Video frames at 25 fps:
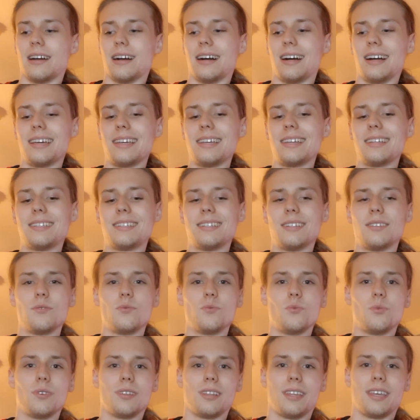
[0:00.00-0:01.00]
I
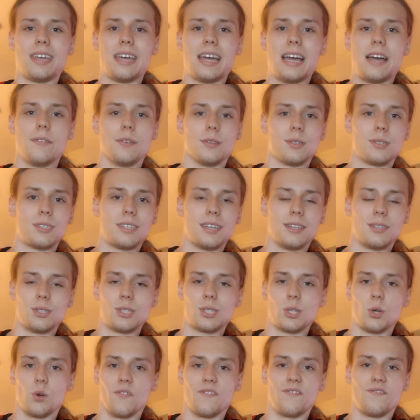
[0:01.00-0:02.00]
didn't really have a set in
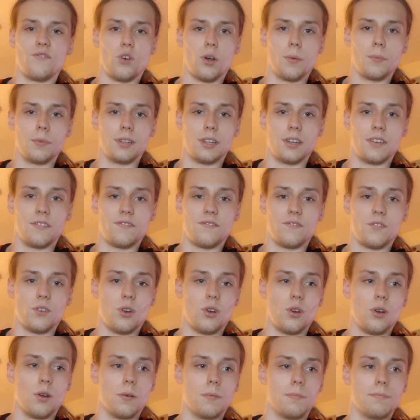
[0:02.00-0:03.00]
stone formula
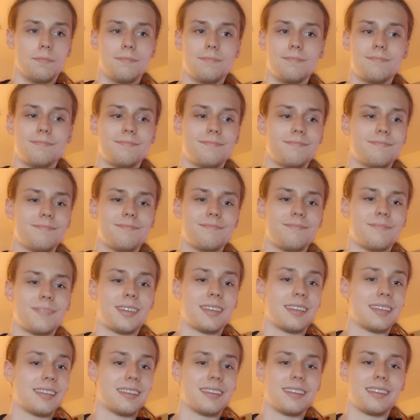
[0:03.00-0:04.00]
for
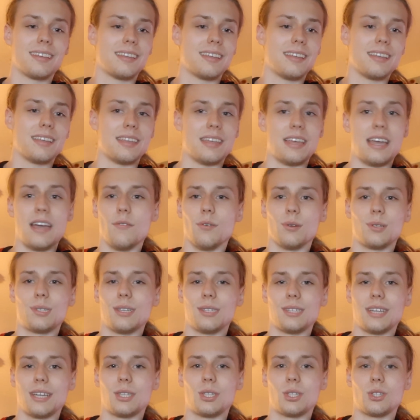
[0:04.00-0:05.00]
ever
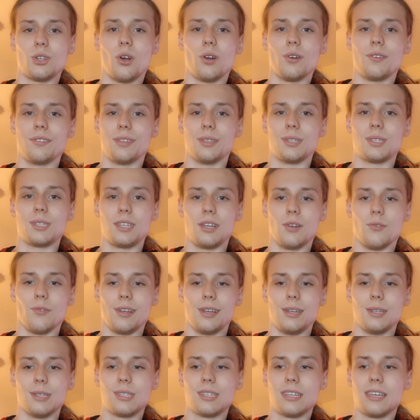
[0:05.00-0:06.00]
since I started the
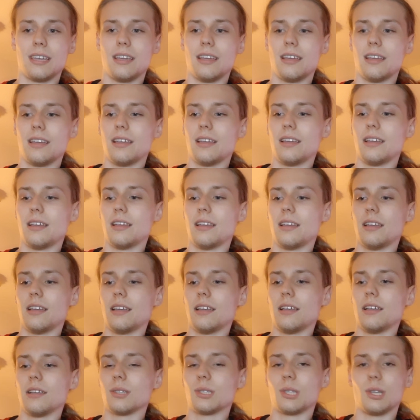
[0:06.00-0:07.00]
series.
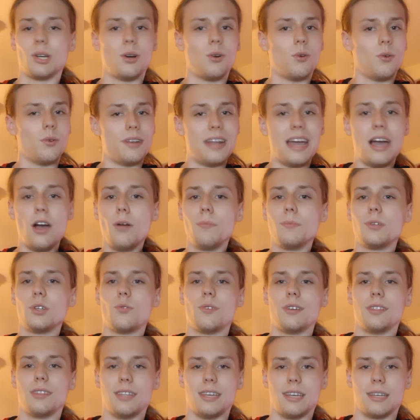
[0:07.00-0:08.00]
So now I'm
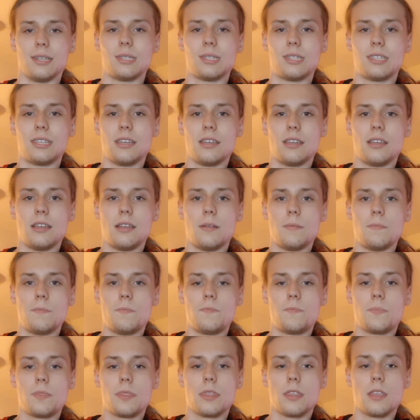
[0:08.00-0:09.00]
doing this.
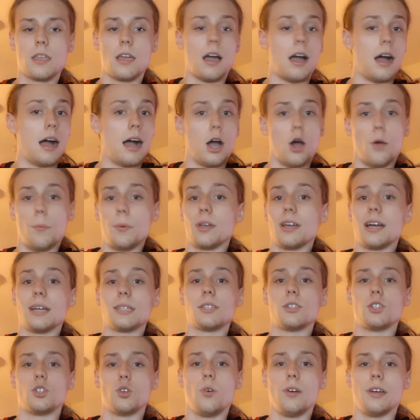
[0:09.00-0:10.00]
I hope you guys
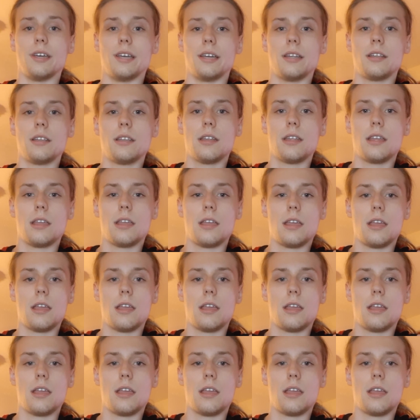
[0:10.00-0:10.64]
enjoy it.